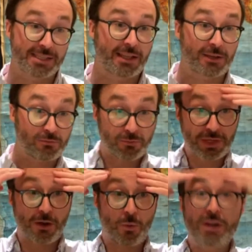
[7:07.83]
So like,
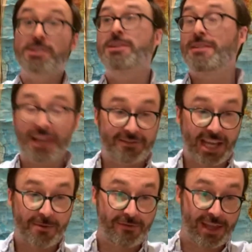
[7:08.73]
once in a
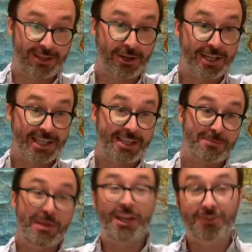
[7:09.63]
lifetime event, you're going to see this
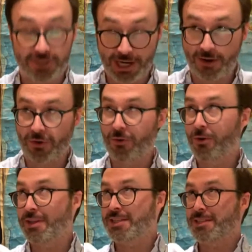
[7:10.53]
meteor shower
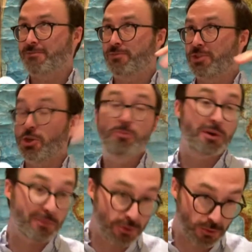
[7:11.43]
or this super
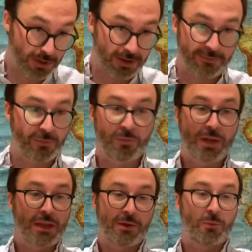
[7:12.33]
moon or
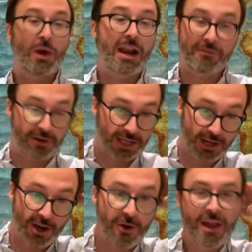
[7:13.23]
whatever,
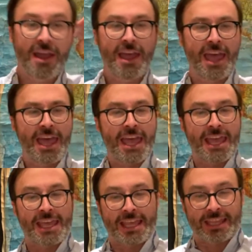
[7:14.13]

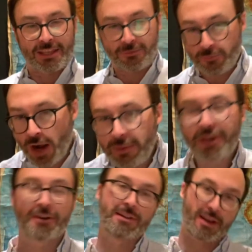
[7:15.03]
You've probably
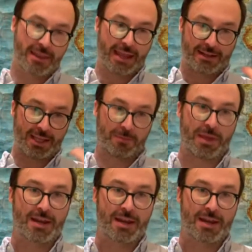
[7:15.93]
heard a lot of that clickbait.